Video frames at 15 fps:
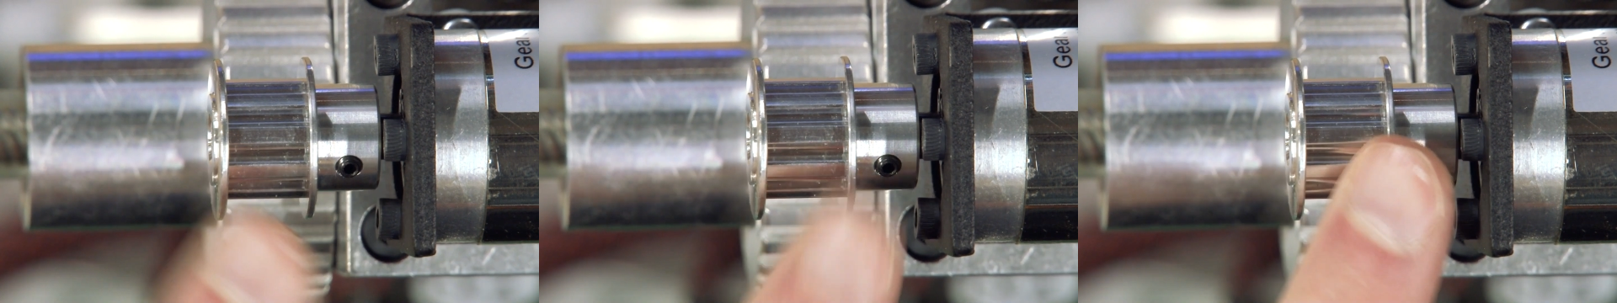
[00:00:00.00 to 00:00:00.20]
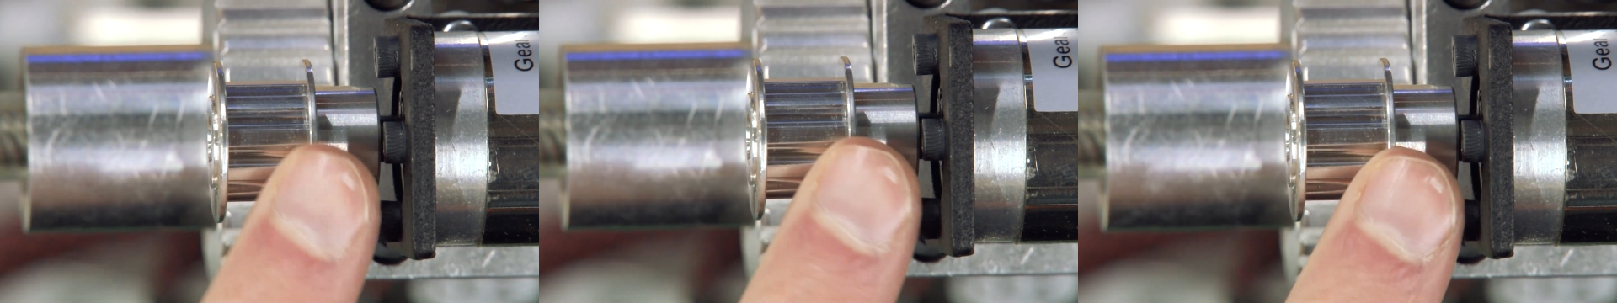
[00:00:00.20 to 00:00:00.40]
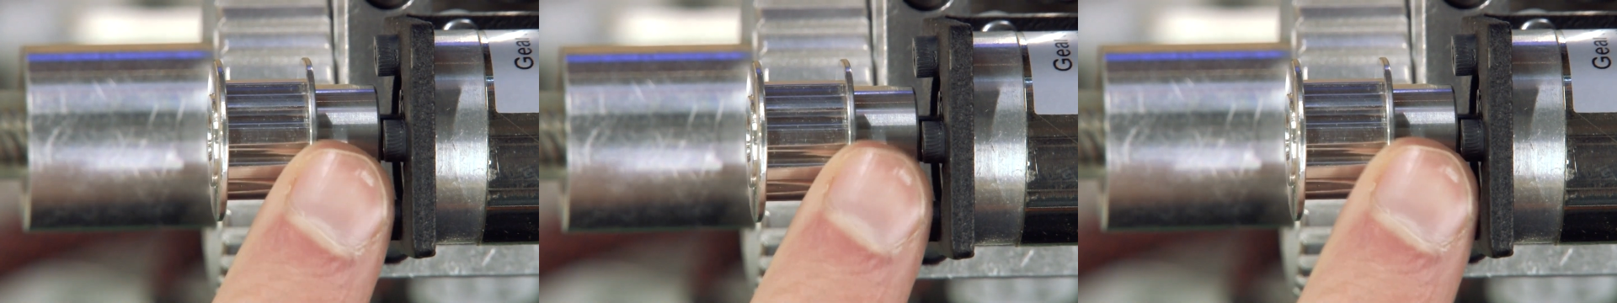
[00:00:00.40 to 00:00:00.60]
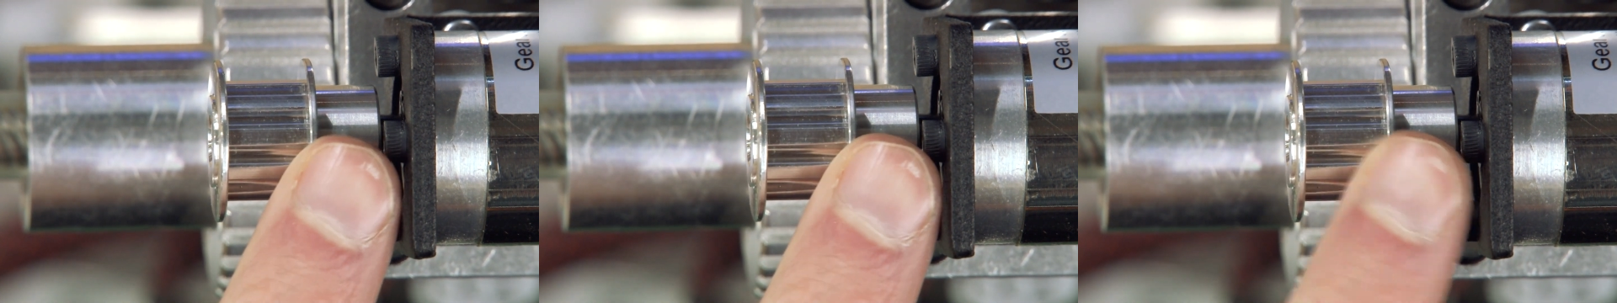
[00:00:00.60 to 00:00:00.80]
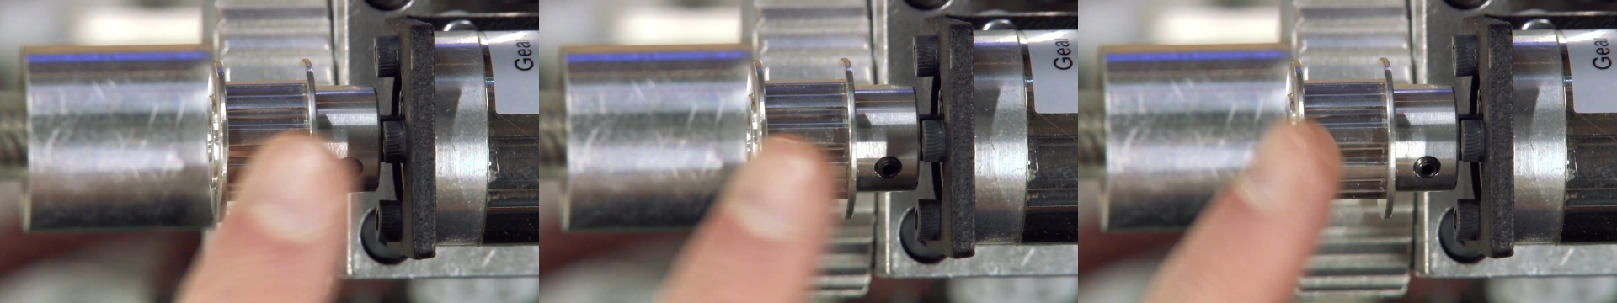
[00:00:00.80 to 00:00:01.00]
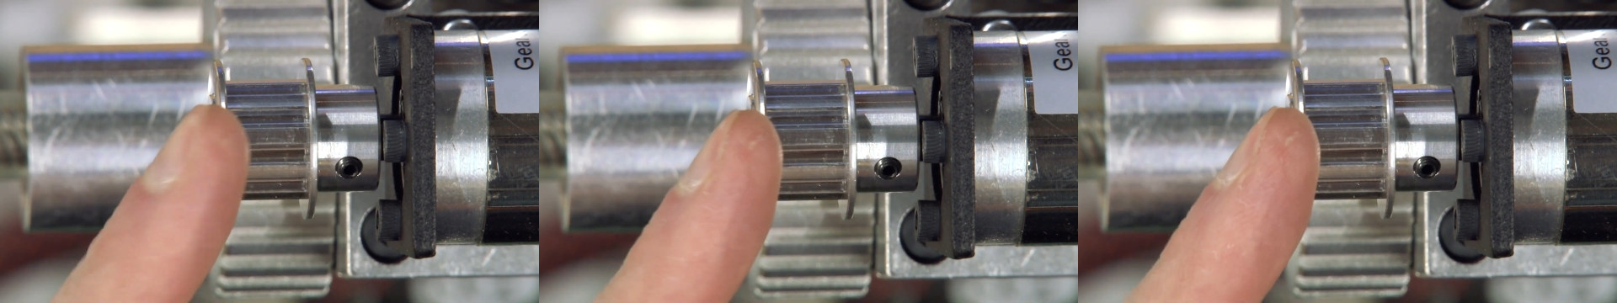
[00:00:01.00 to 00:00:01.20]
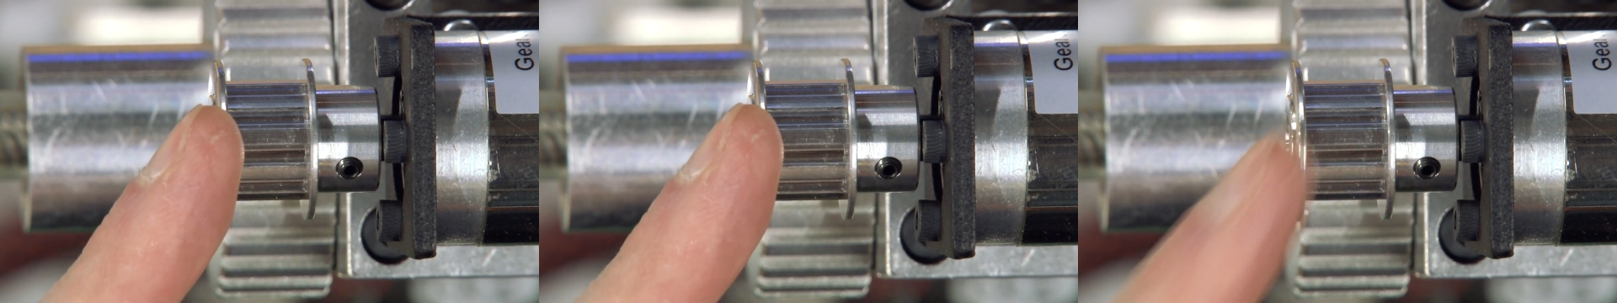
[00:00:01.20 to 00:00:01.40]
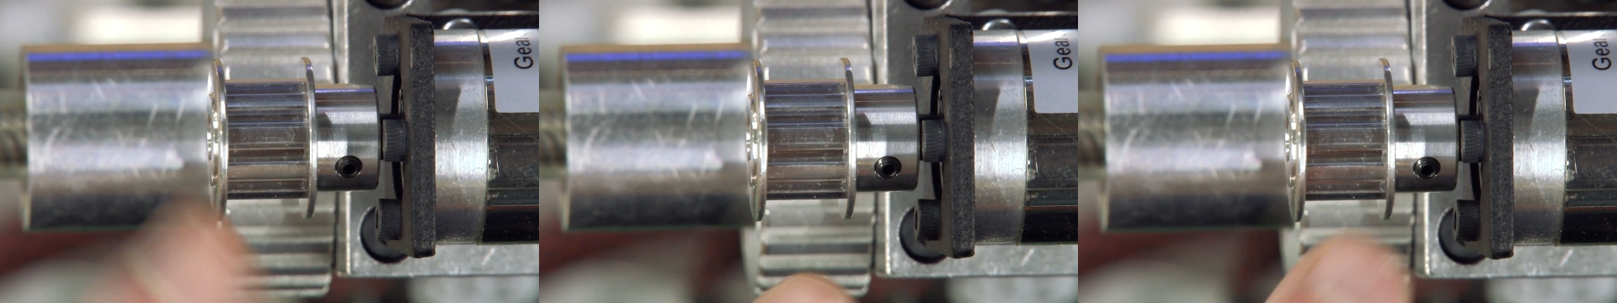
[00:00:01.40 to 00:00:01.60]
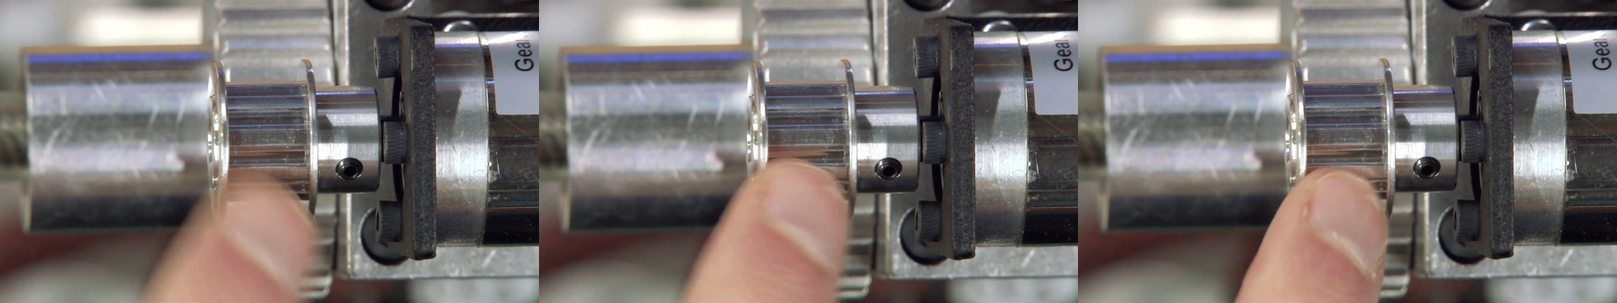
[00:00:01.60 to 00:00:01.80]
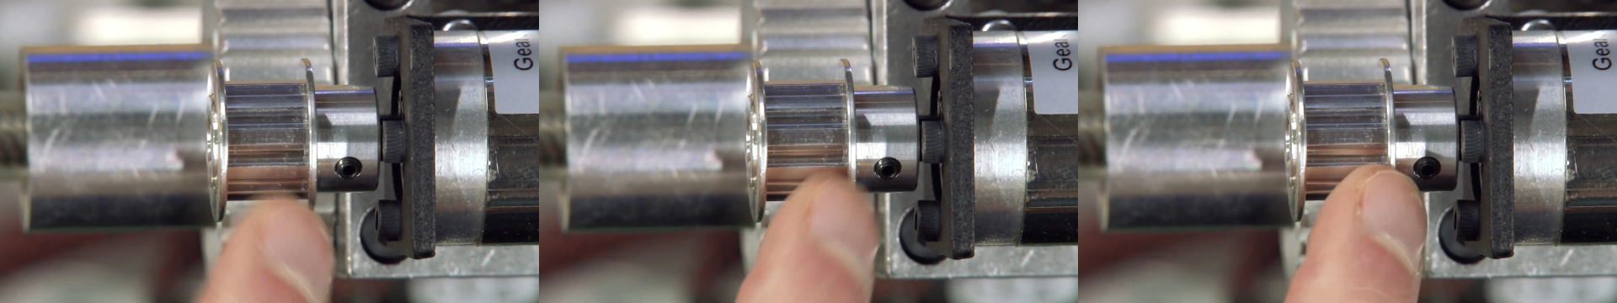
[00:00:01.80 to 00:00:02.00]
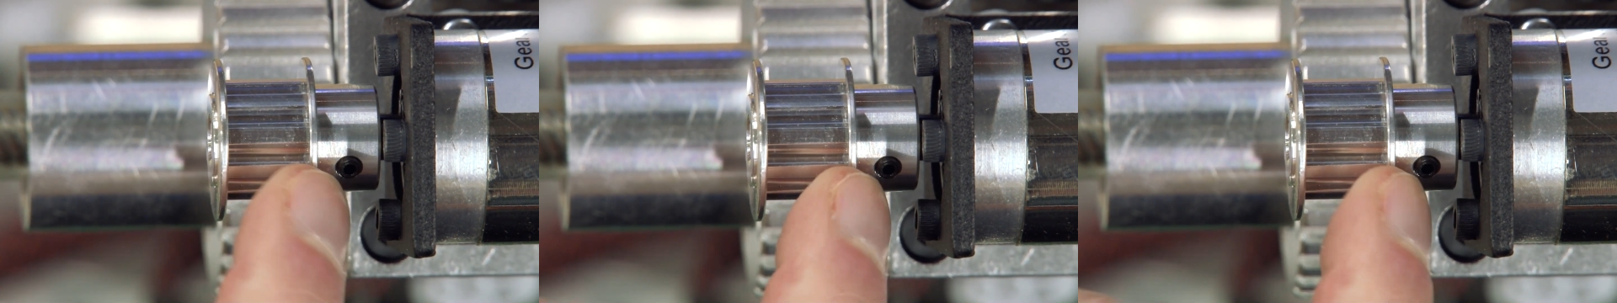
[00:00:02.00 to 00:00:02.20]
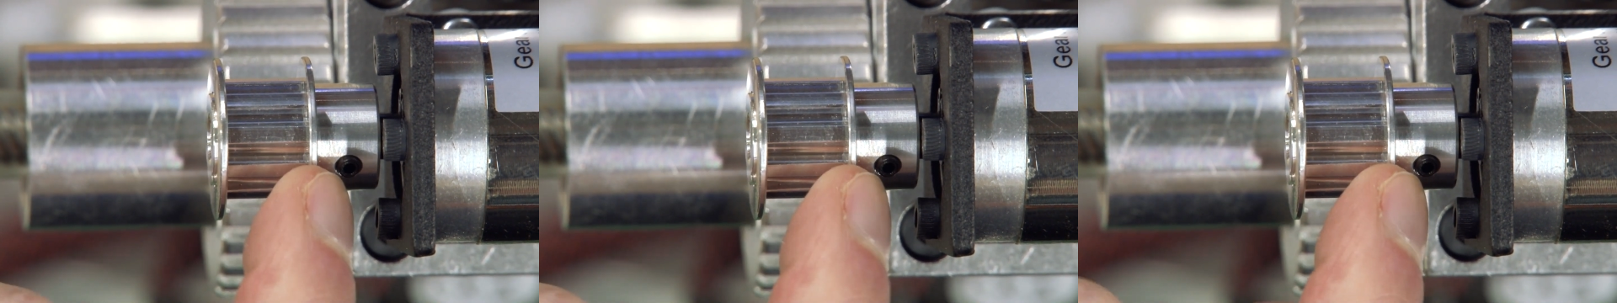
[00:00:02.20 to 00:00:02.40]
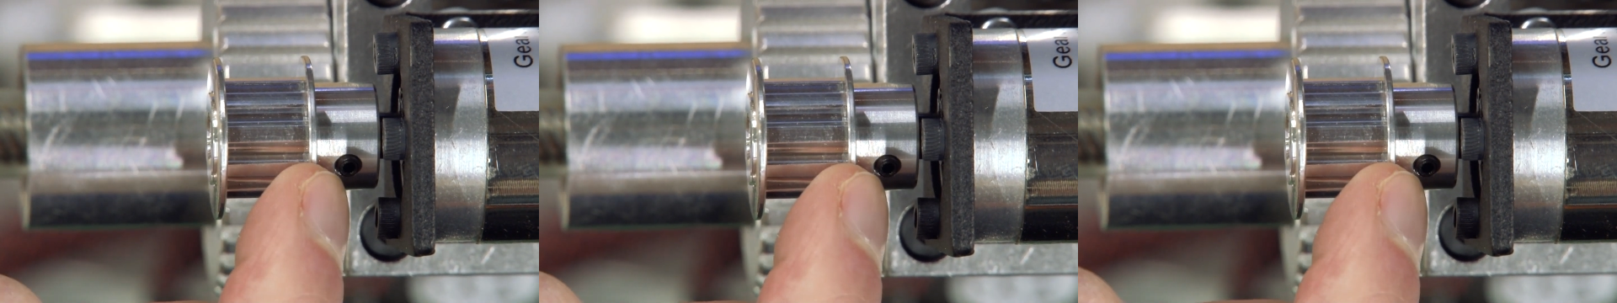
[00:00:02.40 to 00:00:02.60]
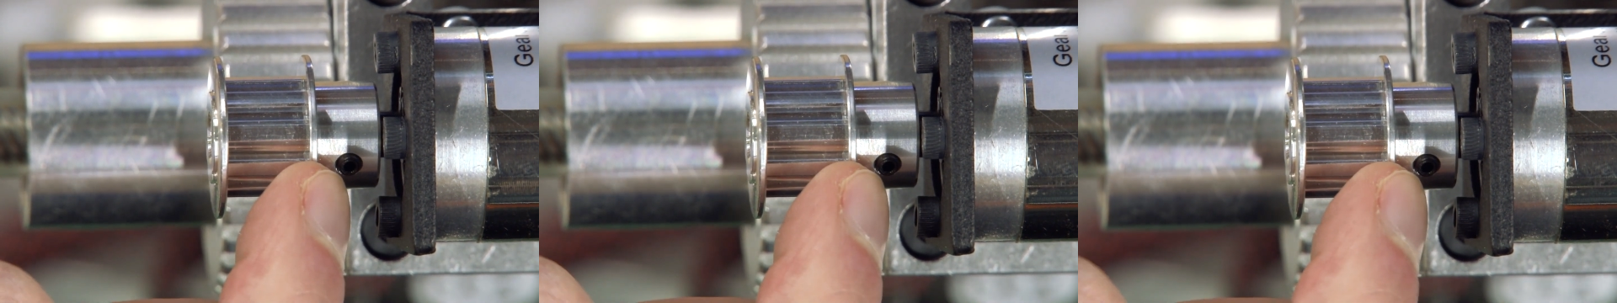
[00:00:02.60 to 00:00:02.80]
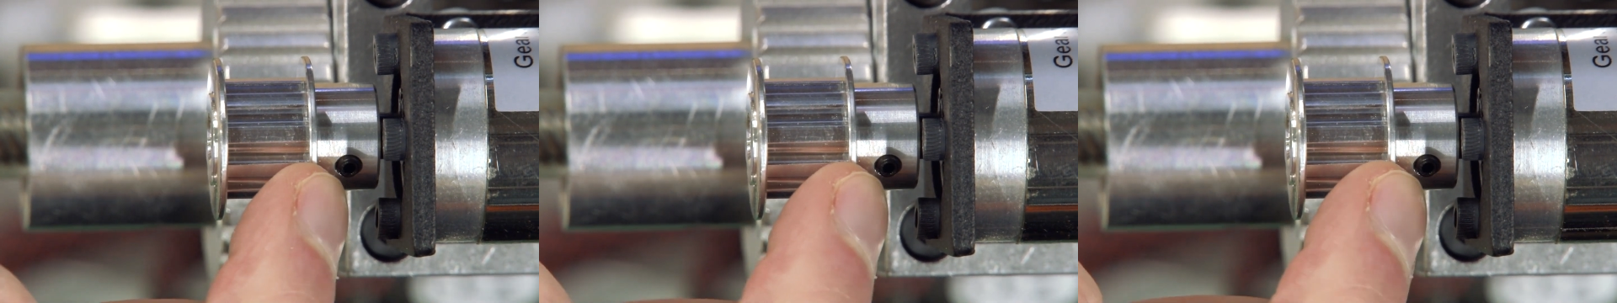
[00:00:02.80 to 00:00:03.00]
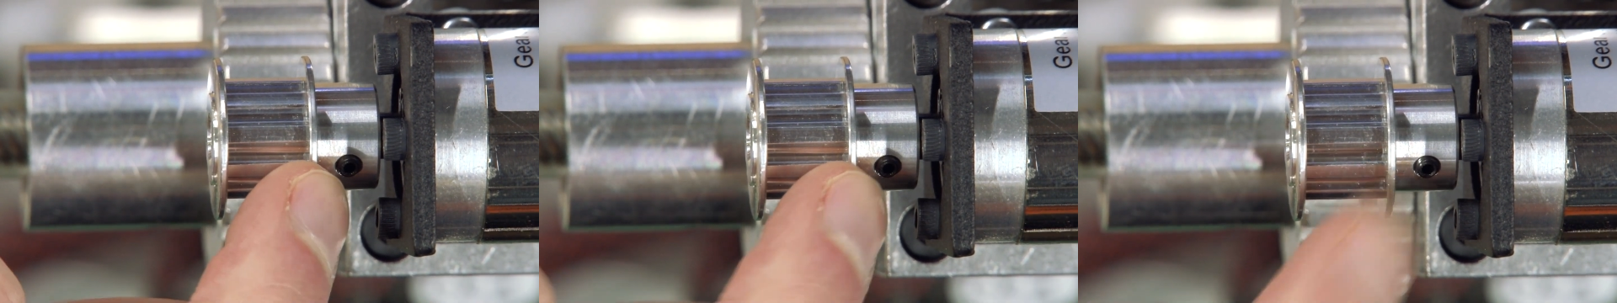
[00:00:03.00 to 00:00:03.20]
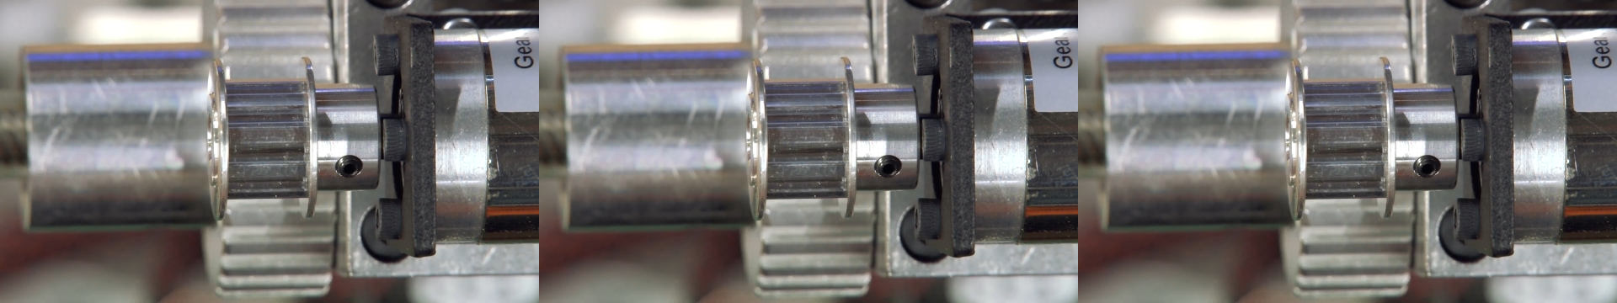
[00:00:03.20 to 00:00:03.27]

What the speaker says: Nobody's mouth can be seen.